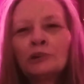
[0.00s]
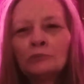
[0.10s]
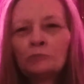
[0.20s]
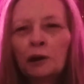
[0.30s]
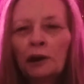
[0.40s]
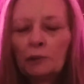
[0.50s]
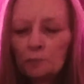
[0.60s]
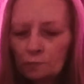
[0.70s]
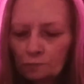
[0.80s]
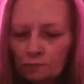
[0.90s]
but
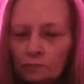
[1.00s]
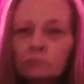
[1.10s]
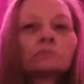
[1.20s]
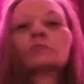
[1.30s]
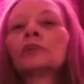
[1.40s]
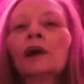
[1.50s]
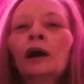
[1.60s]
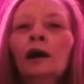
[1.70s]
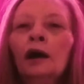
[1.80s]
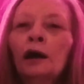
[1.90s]

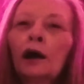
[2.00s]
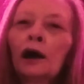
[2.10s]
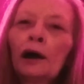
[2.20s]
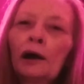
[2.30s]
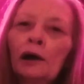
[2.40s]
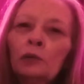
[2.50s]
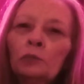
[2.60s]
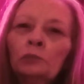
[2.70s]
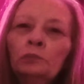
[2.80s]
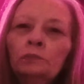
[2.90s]

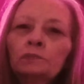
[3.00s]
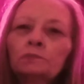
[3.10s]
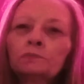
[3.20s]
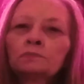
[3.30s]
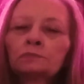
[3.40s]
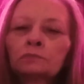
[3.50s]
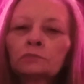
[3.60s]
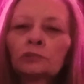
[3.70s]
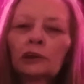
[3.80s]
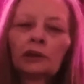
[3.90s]
I'm
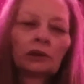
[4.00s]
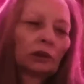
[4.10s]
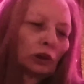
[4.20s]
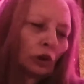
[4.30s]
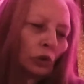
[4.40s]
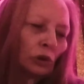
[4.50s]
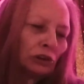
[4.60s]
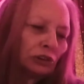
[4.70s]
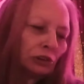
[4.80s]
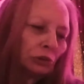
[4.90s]
going
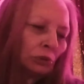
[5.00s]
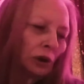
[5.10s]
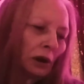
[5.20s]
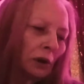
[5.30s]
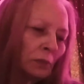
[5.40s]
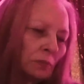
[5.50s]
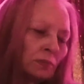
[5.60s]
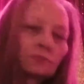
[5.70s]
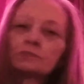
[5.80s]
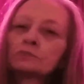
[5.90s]
to um,
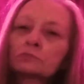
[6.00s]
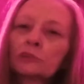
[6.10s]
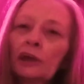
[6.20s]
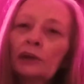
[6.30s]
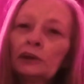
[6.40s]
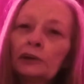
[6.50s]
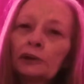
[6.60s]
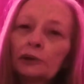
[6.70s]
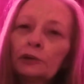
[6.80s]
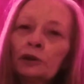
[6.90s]
end it
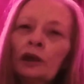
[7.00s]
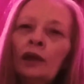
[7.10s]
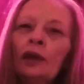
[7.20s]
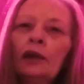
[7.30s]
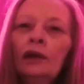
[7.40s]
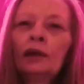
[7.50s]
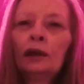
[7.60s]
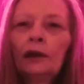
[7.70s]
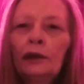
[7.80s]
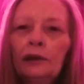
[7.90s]
here
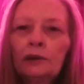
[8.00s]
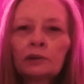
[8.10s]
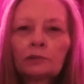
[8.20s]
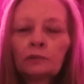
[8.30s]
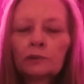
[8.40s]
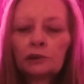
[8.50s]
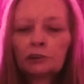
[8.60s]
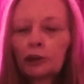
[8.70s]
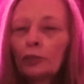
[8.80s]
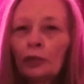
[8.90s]
and
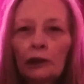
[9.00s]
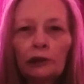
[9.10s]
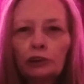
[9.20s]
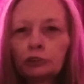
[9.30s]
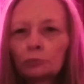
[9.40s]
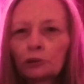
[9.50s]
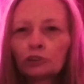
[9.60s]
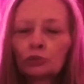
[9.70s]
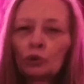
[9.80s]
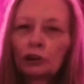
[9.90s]
say thank you so much
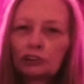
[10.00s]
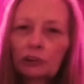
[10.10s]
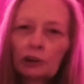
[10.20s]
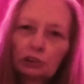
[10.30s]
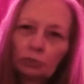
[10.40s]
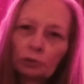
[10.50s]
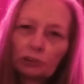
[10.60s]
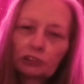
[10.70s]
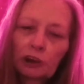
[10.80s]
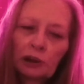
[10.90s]
for watching. I do
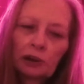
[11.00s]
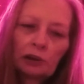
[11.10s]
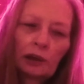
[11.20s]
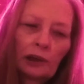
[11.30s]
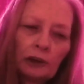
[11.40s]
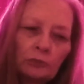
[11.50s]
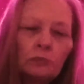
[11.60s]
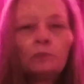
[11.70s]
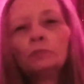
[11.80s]
appreciate it. And